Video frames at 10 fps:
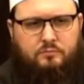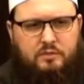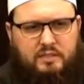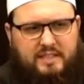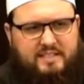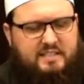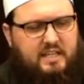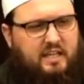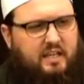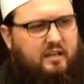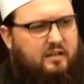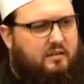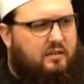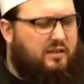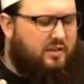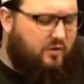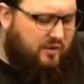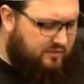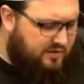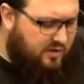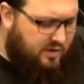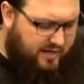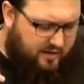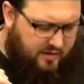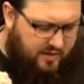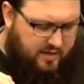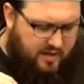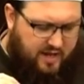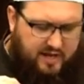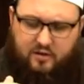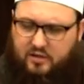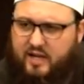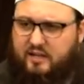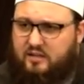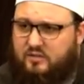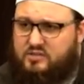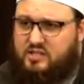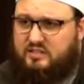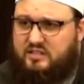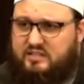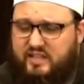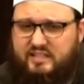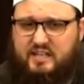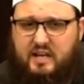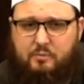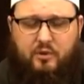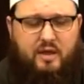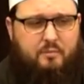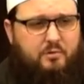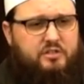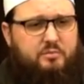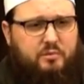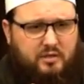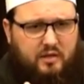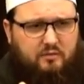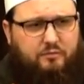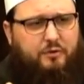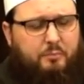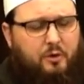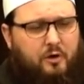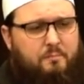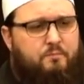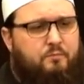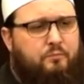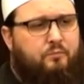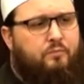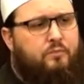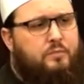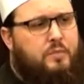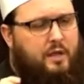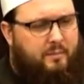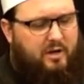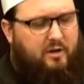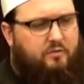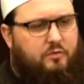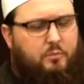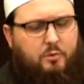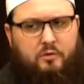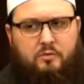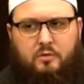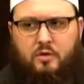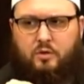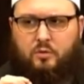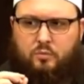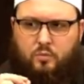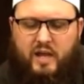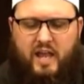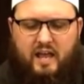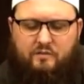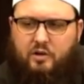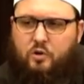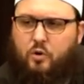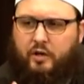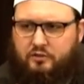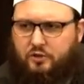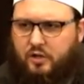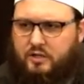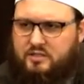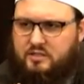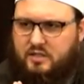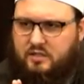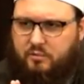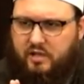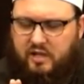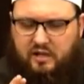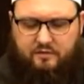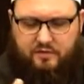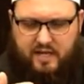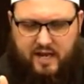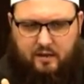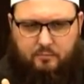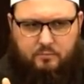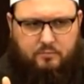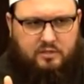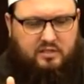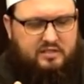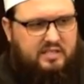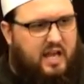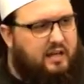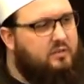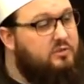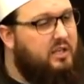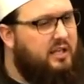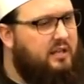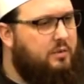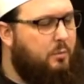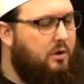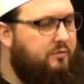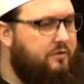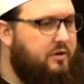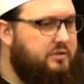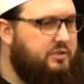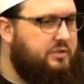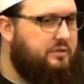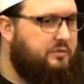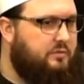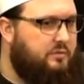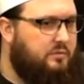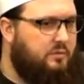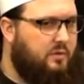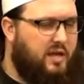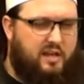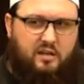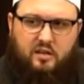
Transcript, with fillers: let's say, you know, even though I, I don't like to use this as an example that much, but in football, American football, we have the coin toss at the beginning of the game to decide who's going to get the ball first, right?